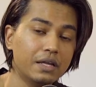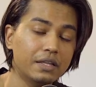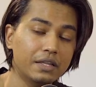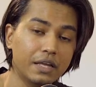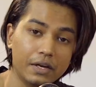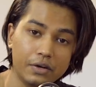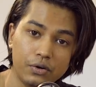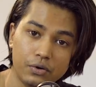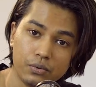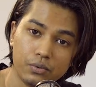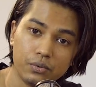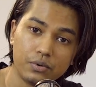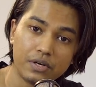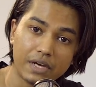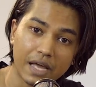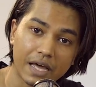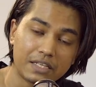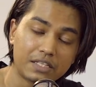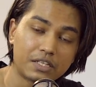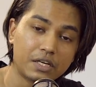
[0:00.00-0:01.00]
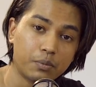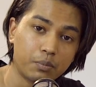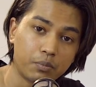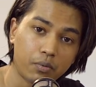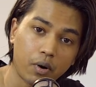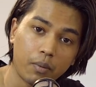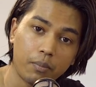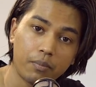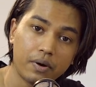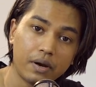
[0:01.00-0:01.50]
They do test it
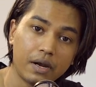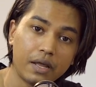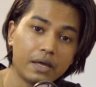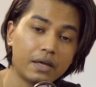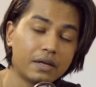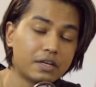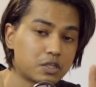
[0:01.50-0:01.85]
properly,